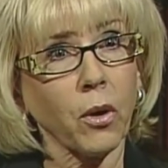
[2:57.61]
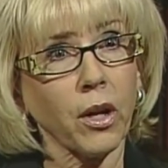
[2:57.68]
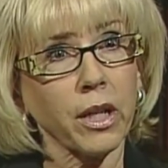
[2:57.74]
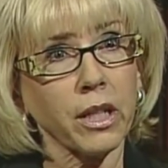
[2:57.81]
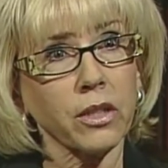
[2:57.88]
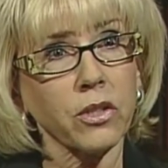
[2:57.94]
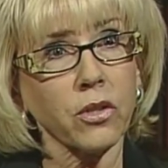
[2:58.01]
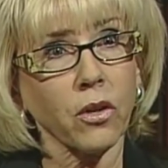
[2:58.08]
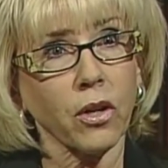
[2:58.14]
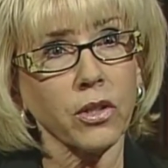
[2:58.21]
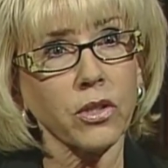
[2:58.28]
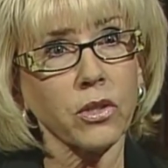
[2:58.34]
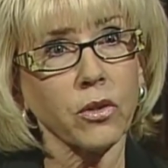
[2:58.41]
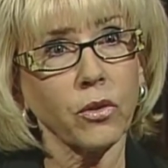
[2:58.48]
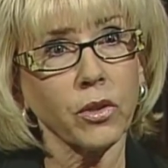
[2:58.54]
brought into
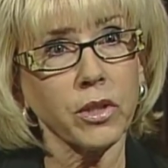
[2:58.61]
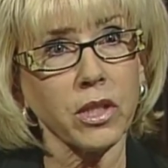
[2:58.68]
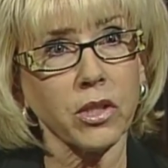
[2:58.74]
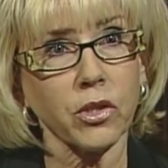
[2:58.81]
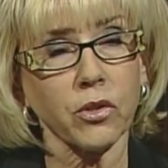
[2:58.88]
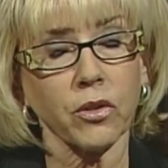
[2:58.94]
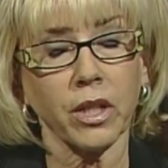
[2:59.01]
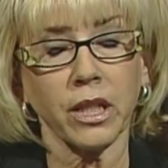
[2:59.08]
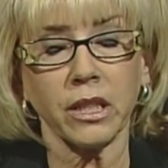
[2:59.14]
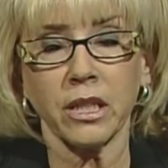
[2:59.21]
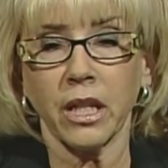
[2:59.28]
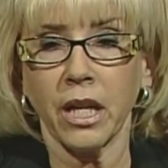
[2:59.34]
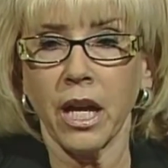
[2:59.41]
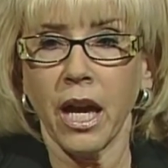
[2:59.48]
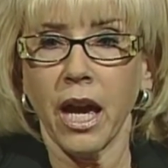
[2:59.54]
our school
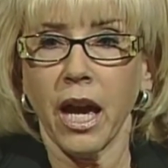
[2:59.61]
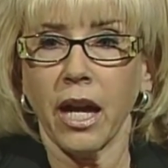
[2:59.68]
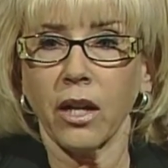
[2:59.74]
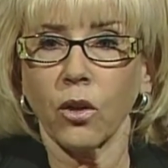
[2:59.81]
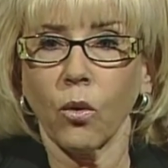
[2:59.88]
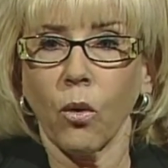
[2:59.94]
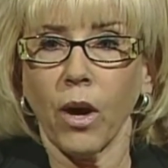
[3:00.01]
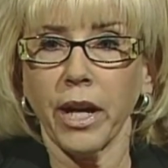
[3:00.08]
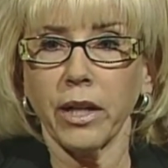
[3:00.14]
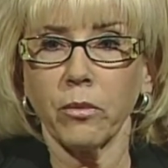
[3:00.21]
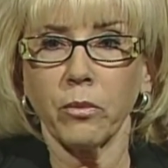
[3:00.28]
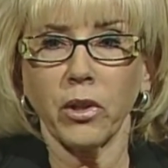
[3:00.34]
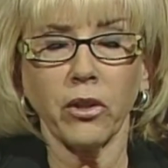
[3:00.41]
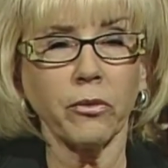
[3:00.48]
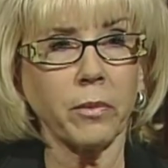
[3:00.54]
district, and quite
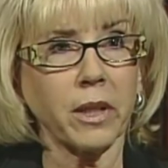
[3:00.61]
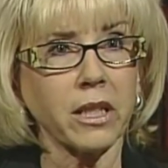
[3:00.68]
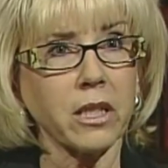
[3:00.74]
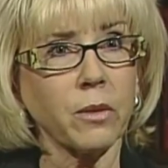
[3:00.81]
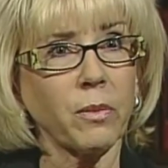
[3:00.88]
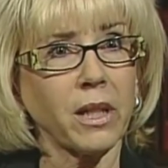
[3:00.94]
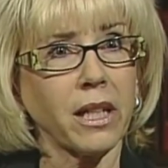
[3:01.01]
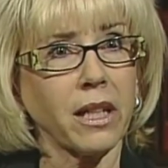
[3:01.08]
a movement to